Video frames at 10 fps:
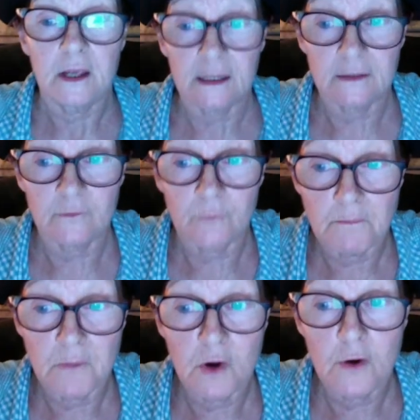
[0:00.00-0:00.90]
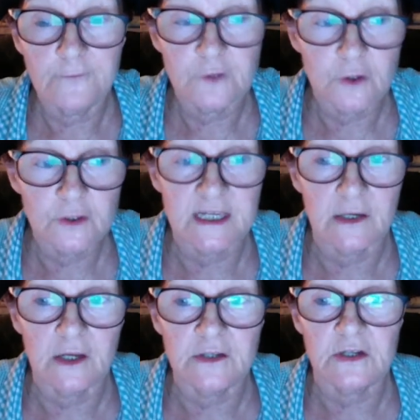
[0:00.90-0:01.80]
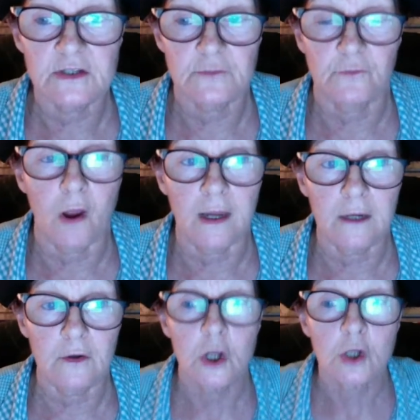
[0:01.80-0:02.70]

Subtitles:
it removed New Zealanders' right